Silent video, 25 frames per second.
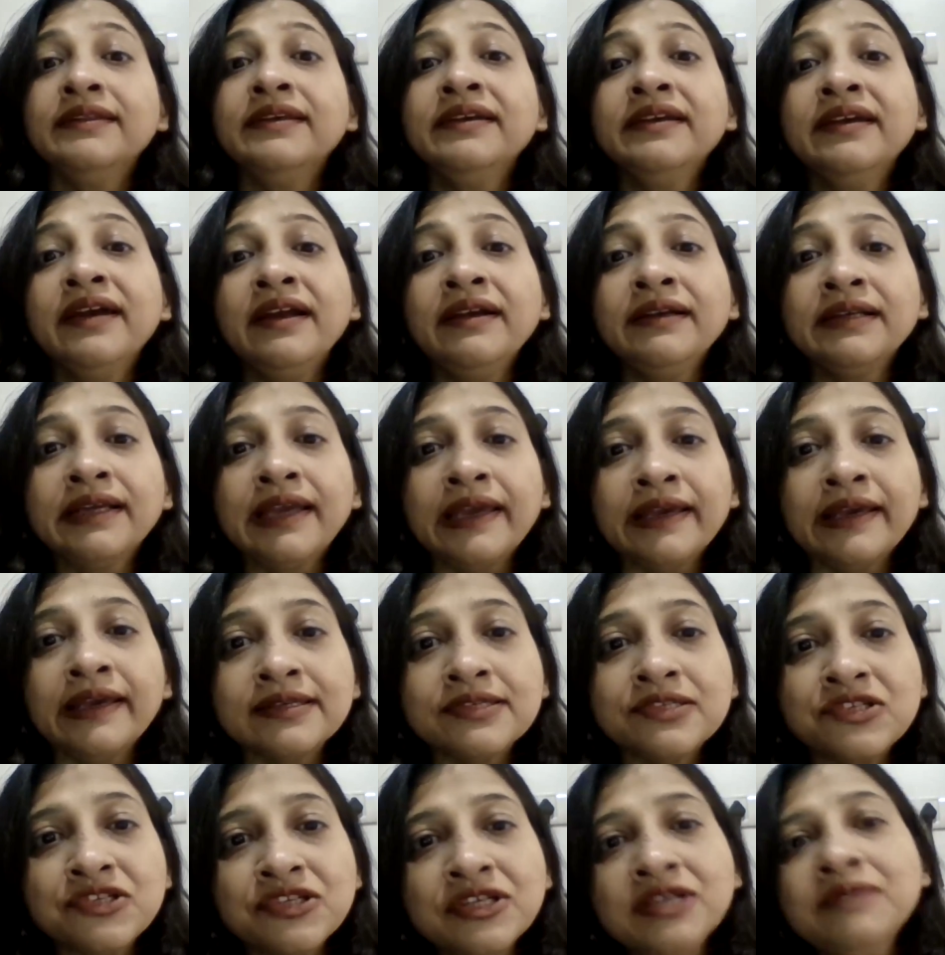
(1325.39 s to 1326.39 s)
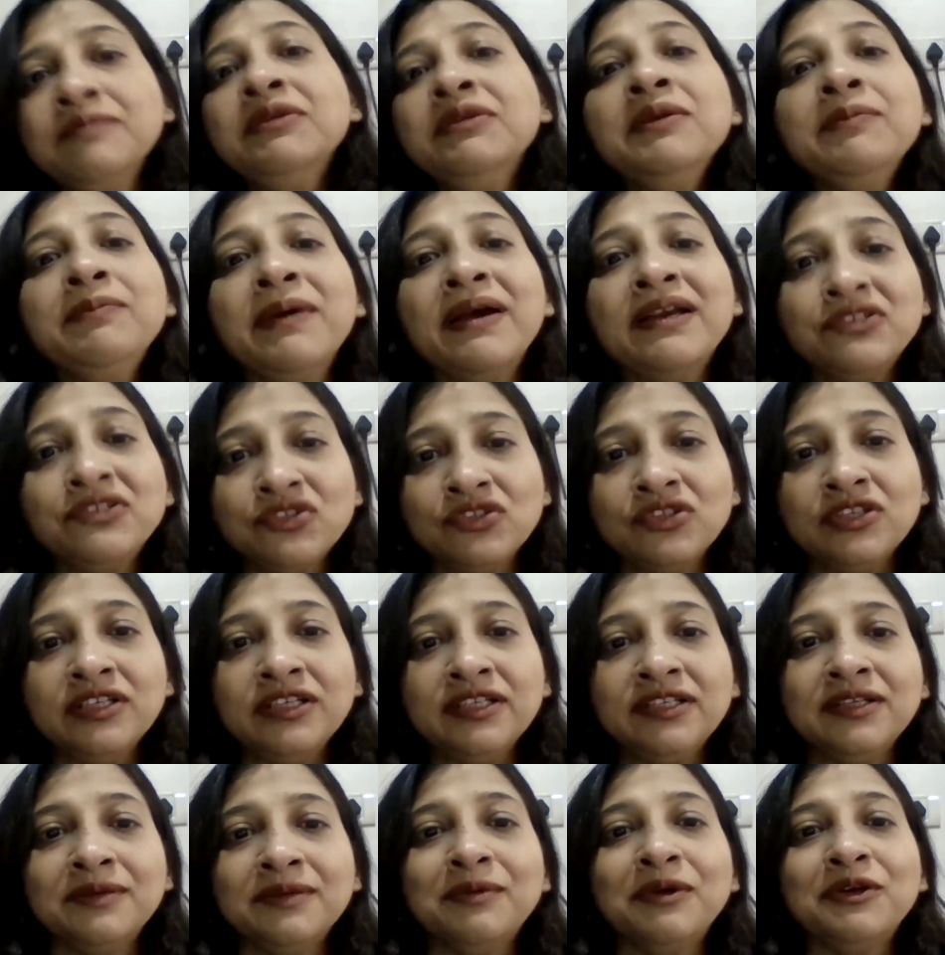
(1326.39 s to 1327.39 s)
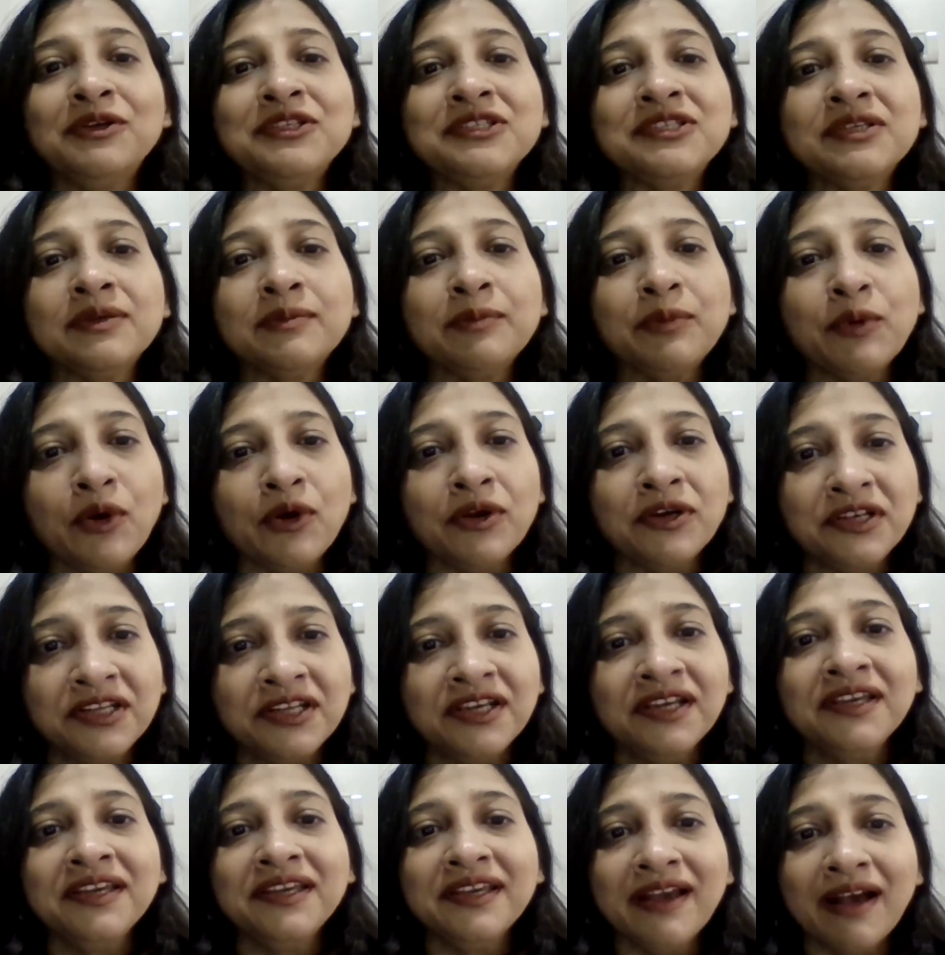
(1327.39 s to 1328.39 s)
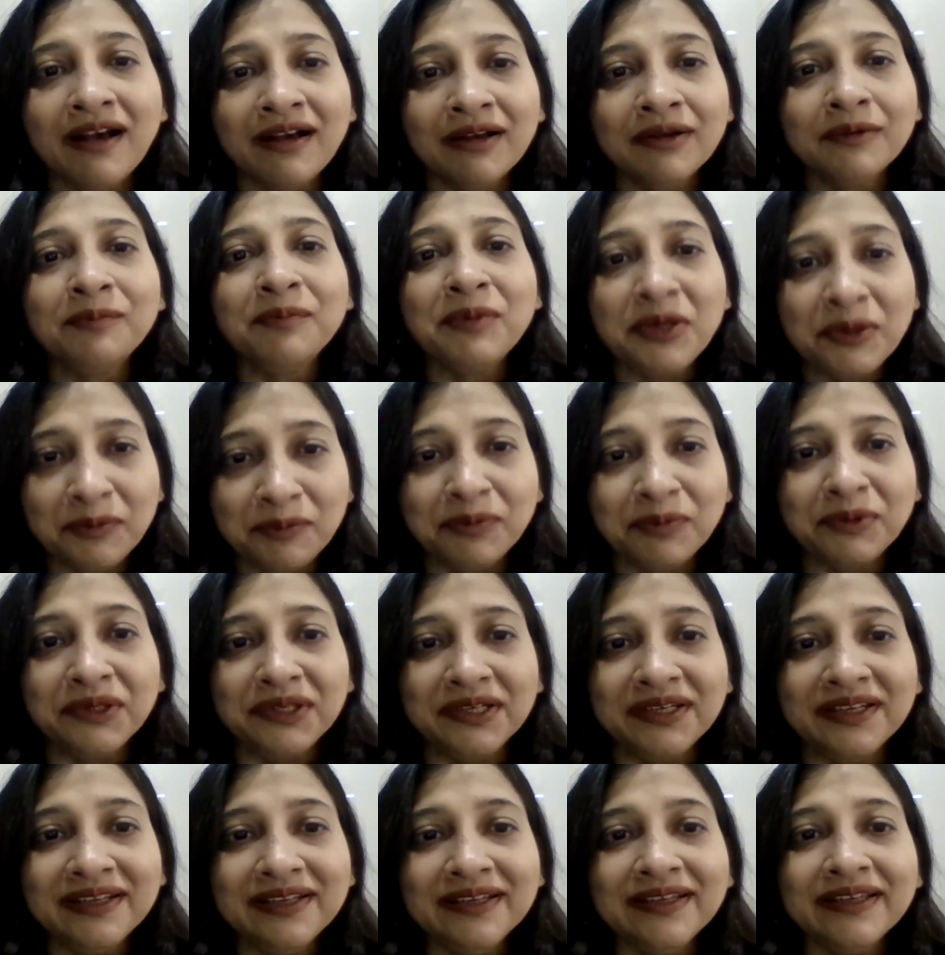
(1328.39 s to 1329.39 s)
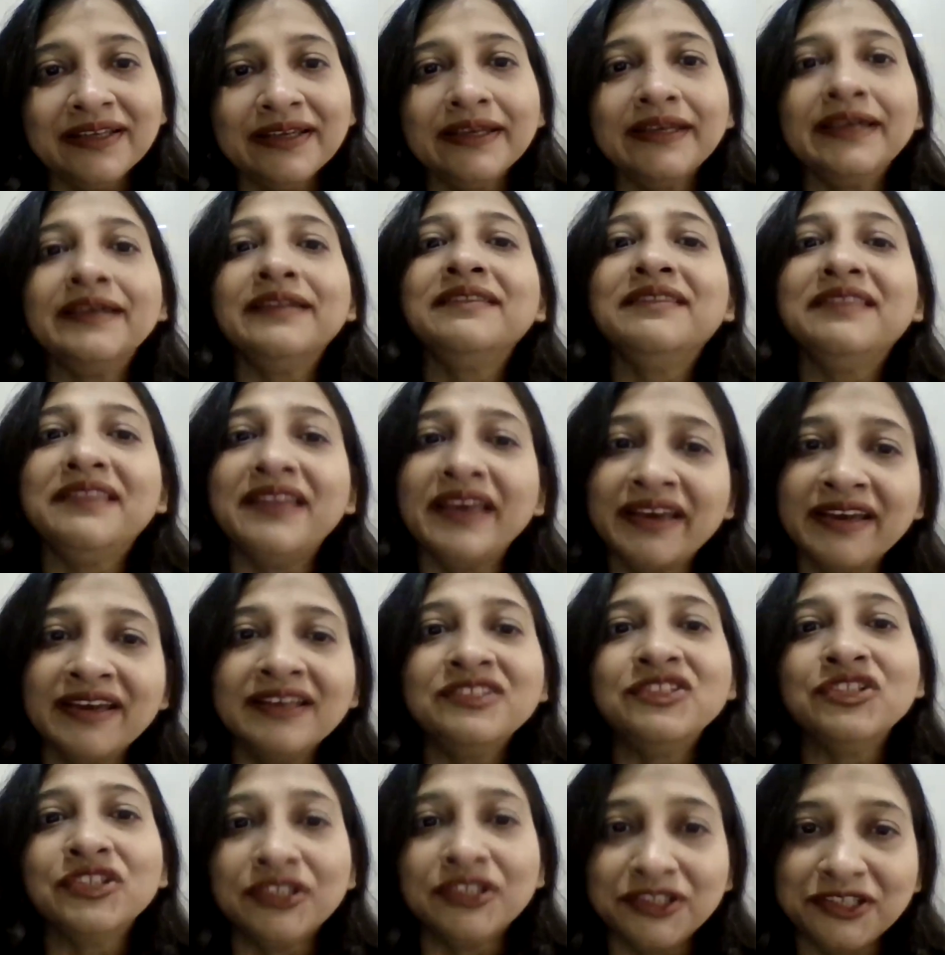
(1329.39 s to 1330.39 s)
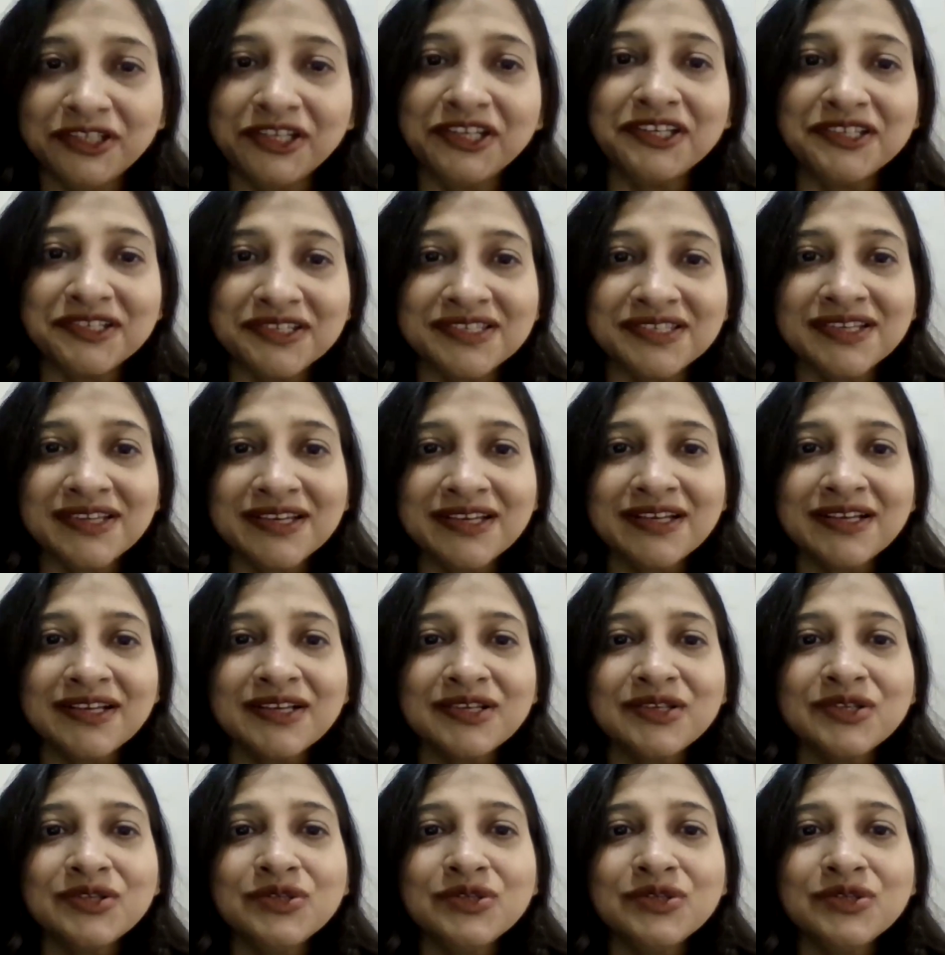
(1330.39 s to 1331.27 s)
And they are extremely passionate about supporting young people in their journeys.